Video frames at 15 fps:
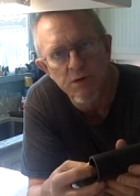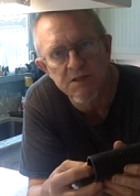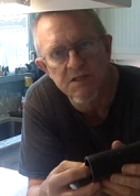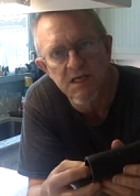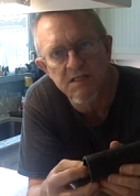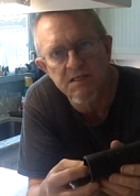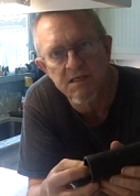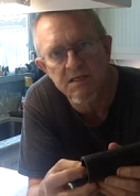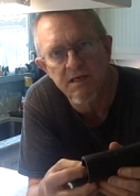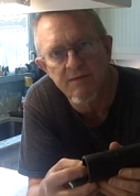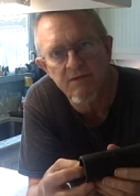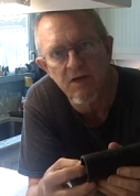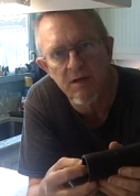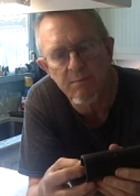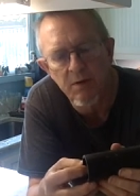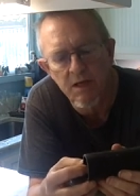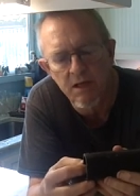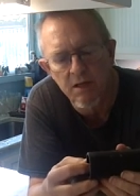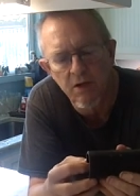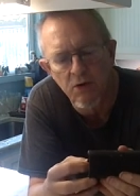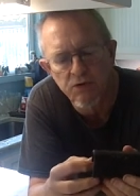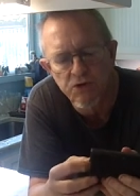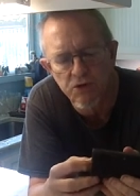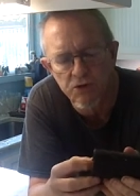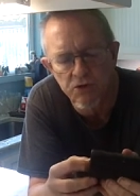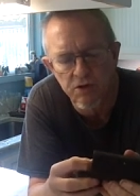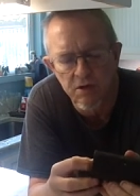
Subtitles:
sensitivity, being closer to